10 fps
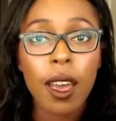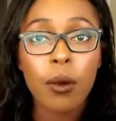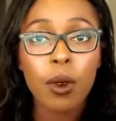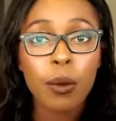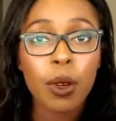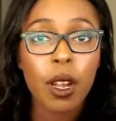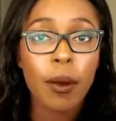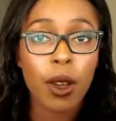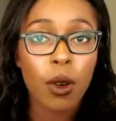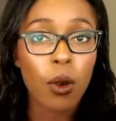I wouldn't put on
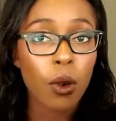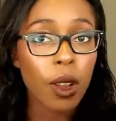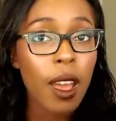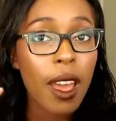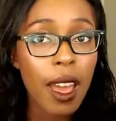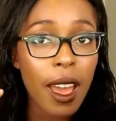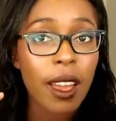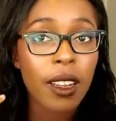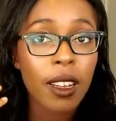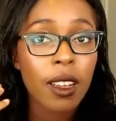my own
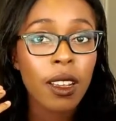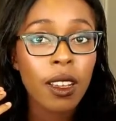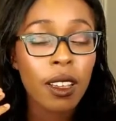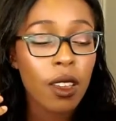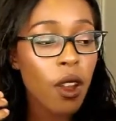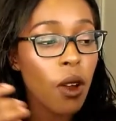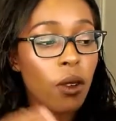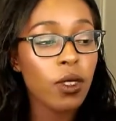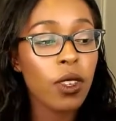head, you know?